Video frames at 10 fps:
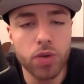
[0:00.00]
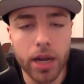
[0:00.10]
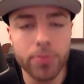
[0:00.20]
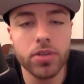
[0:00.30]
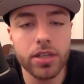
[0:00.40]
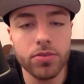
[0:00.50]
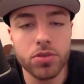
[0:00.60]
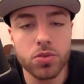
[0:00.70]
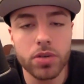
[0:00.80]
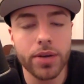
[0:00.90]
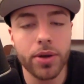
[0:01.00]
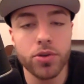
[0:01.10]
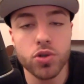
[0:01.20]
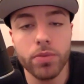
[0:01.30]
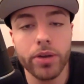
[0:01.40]
I believe, was when I was
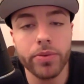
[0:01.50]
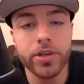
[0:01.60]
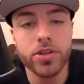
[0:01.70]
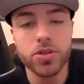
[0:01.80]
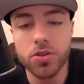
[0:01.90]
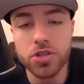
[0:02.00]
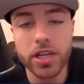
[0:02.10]
doing my research.